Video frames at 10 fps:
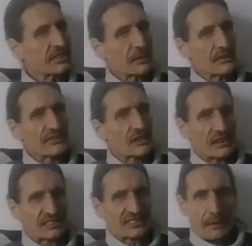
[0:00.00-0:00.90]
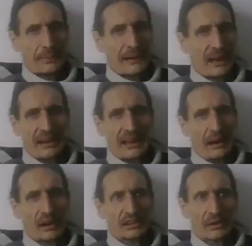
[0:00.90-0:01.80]
think we've got it down pat
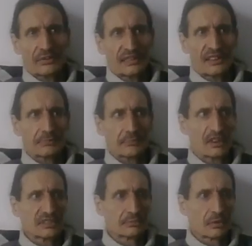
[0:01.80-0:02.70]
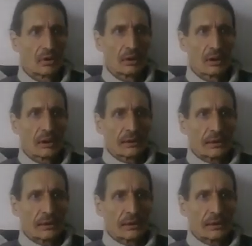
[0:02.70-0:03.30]
now. I don't think there's much more.